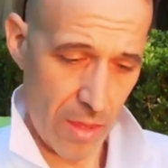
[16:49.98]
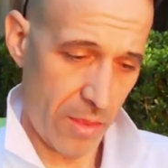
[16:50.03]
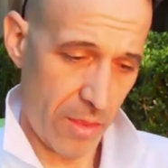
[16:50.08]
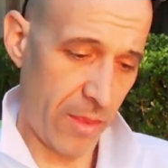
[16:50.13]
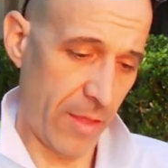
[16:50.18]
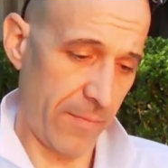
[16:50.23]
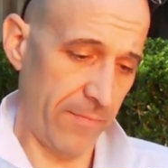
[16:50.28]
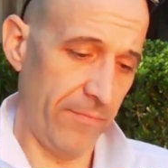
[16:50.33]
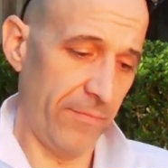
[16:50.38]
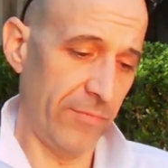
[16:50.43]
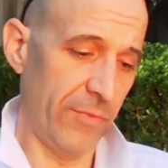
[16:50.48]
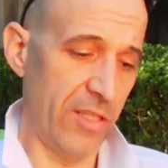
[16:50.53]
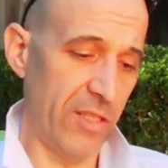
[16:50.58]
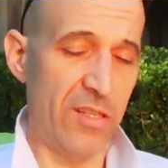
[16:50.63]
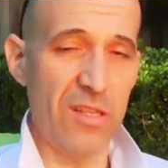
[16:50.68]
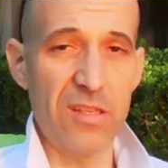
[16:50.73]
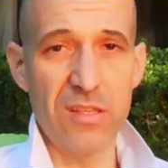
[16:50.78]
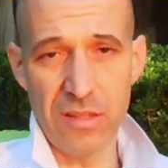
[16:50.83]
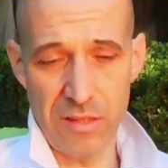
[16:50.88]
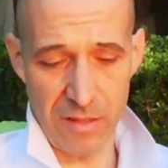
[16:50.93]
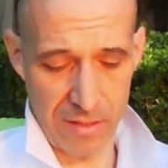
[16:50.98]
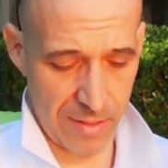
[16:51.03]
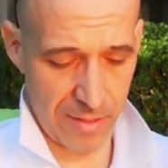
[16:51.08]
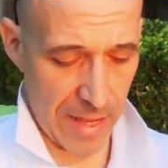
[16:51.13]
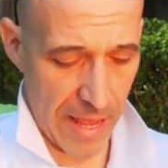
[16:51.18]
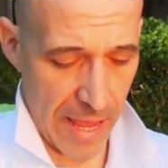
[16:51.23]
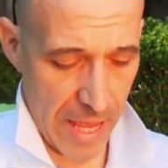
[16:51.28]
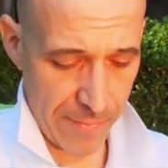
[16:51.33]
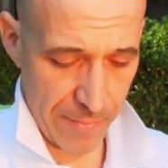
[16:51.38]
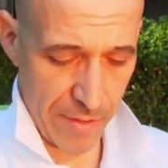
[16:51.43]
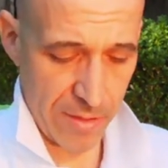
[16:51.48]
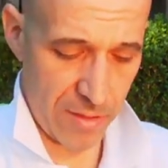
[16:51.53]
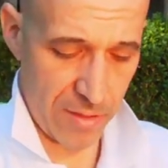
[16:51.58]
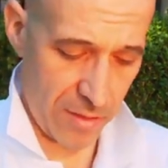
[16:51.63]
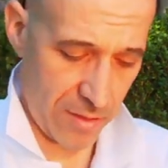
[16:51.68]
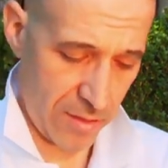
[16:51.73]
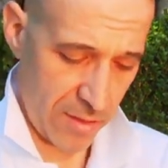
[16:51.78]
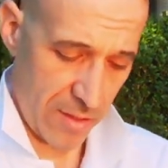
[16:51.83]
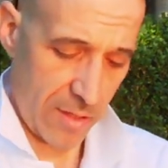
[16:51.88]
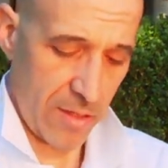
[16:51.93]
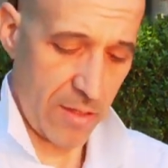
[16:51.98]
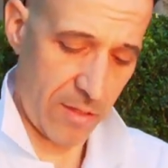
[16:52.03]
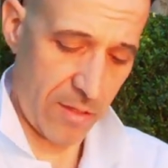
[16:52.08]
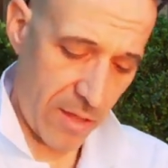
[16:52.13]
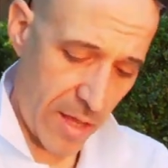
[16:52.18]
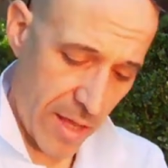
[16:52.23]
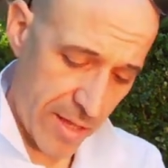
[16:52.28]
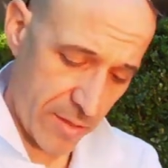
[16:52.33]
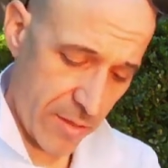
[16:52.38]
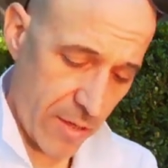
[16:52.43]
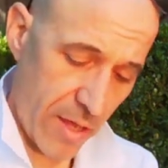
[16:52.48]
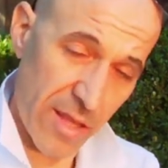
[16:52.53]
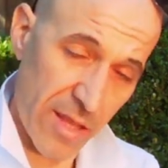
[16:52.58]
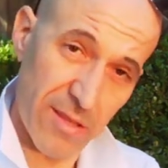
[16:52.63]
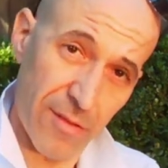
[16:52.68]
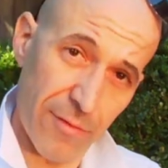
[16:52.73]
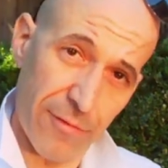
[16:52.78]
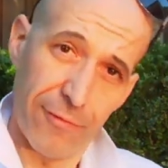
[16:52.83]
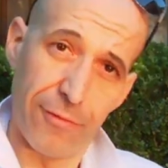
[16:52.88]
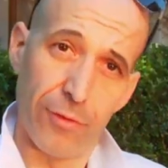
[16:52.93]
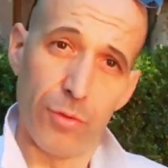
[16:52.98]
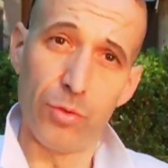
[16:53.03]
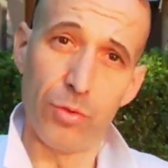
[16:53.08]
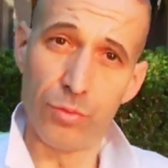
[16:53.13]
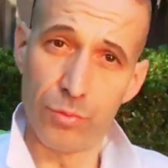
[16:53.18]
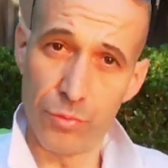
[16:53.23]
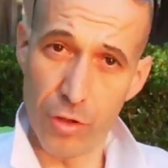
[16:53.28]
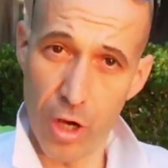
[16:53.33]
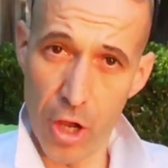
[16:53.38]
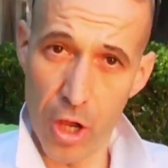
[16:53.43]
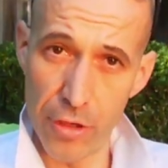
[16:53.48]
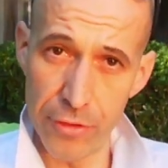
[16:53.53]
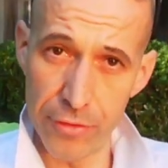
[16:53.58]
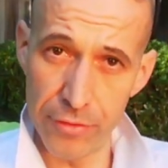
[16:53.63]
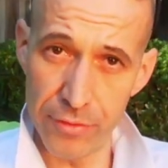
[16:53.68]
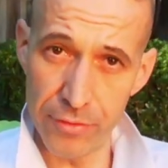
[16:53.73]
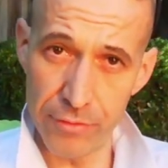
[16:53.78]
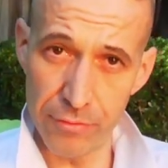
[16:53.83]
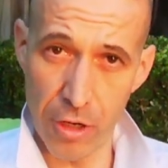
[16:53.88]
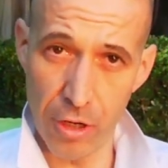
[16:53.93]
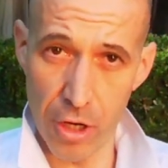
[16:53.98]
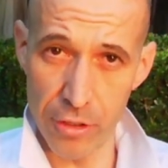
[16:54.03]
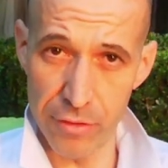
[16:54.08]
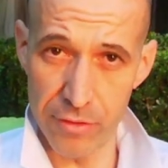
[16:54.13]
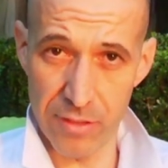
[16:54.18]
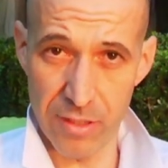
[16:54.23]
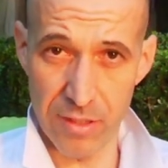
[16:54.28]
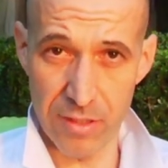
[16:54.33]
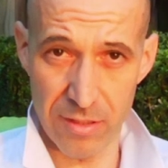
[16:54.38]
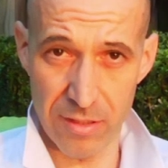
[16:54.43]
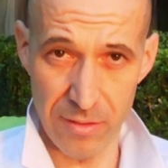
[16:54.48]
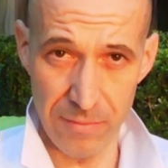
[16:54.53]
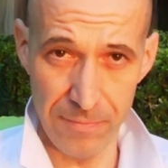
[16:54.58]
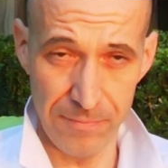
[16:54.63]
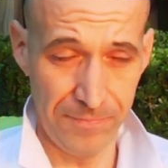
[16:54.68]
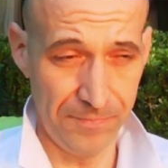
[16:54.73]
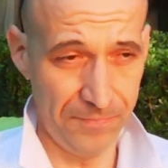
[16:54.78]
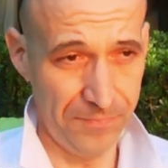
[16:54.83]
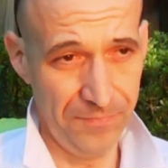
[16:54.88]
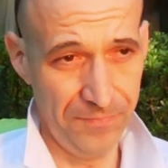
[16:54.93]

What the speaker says: that this isn't the same as a full road system.